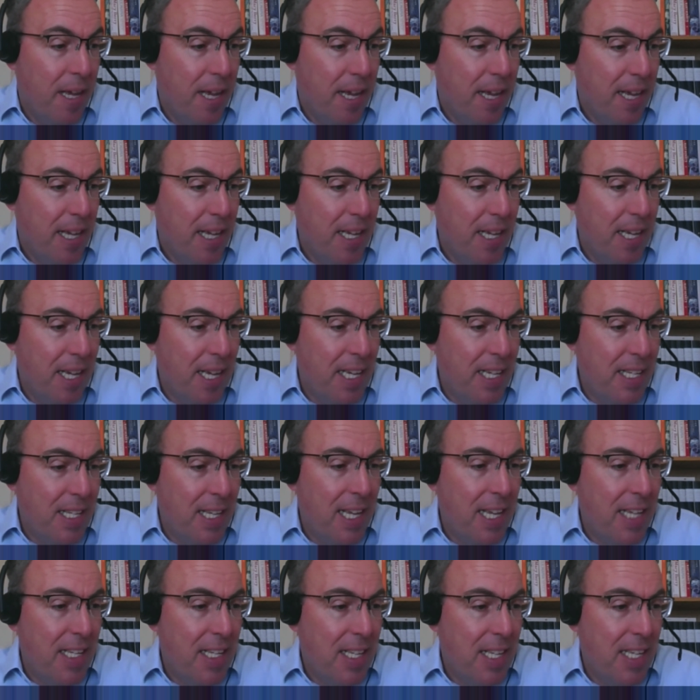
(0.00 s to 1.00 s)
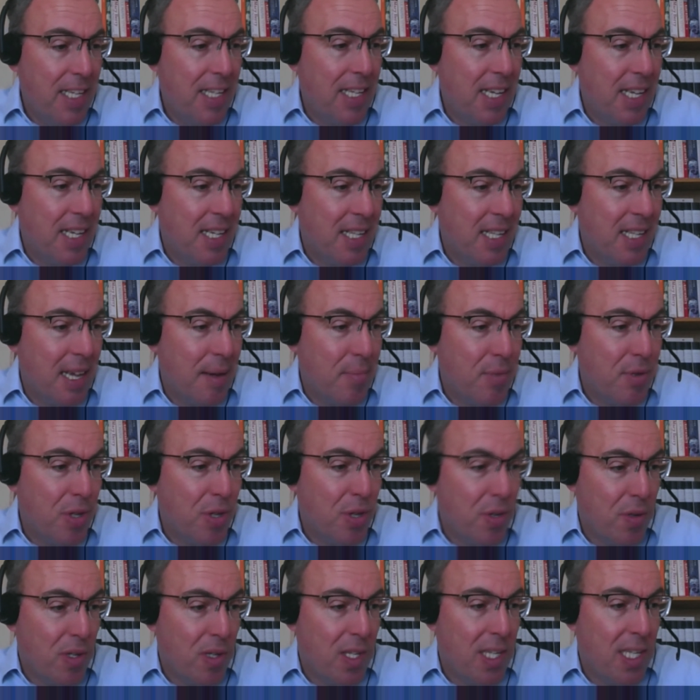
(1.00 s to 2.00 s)
Is this
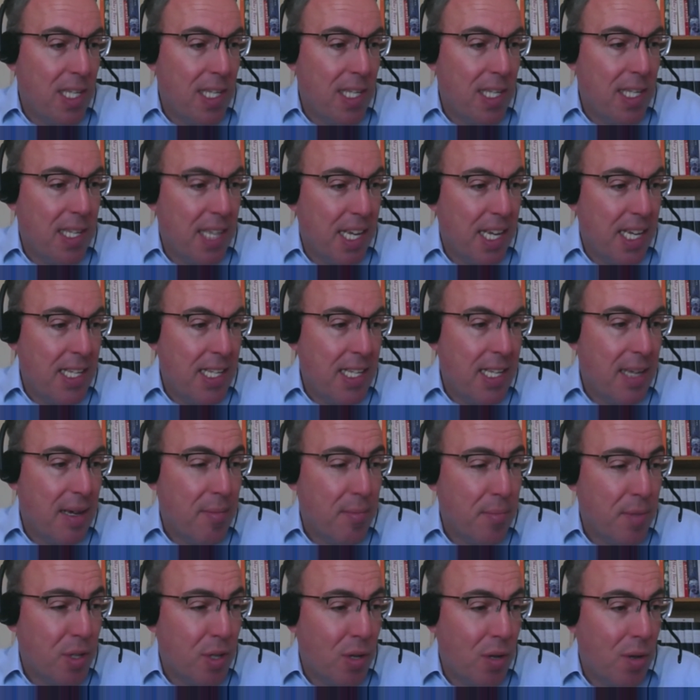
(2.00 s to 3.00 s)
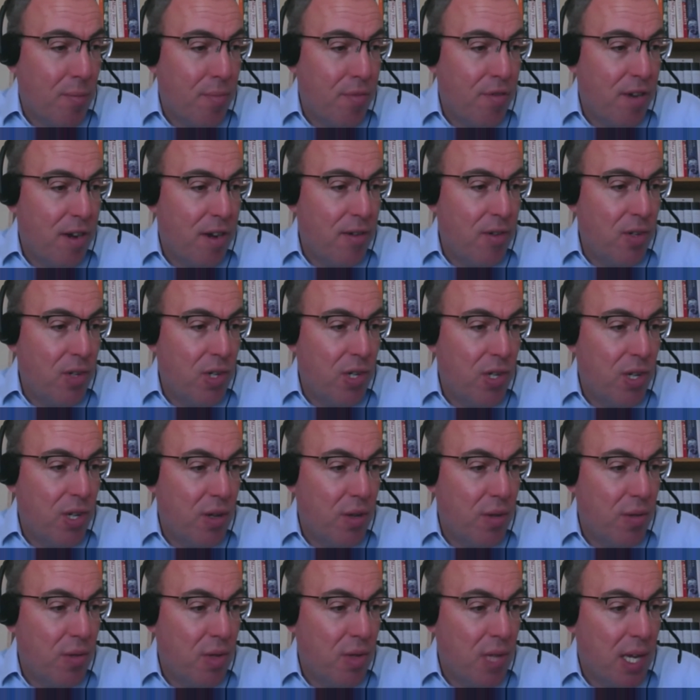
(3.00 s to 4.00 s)
acceptable? Is this an acceptable approach
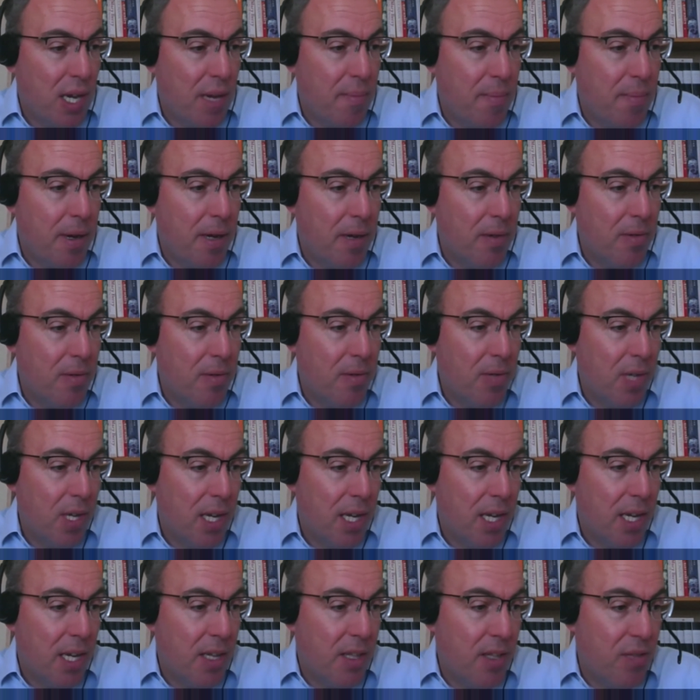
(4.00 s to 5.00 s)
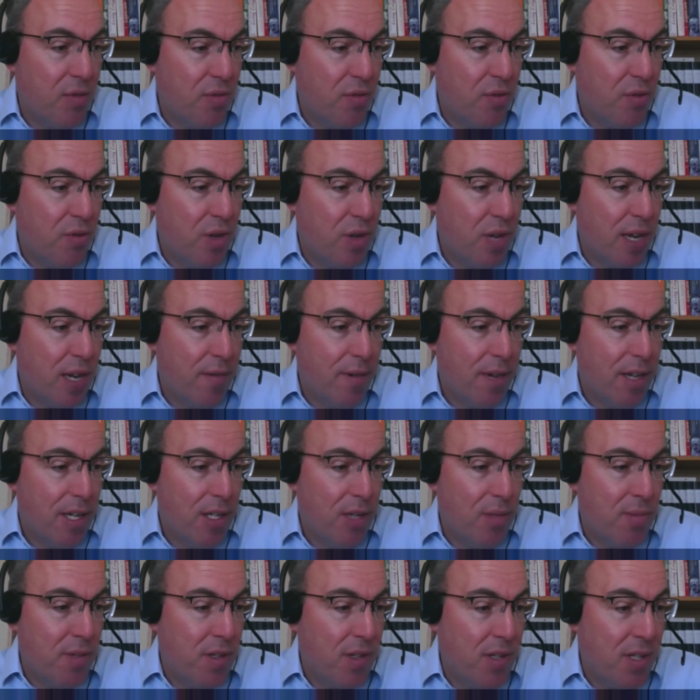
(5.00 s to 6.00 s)
to signpost the drawdown
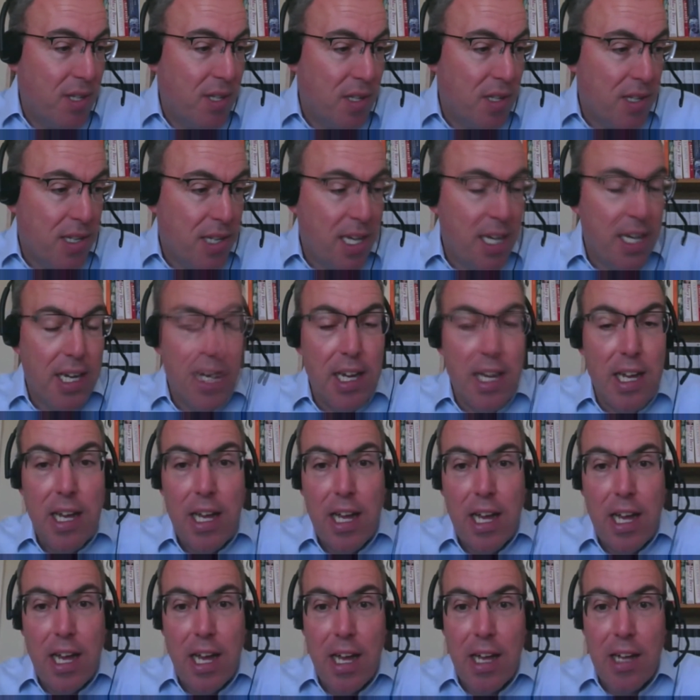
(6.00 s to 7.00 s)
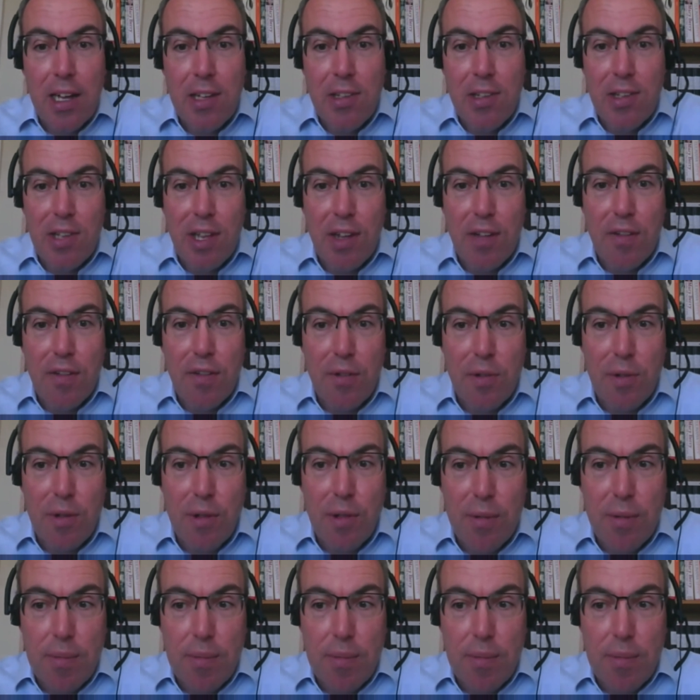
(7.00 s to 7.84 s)
arrangement and so forth?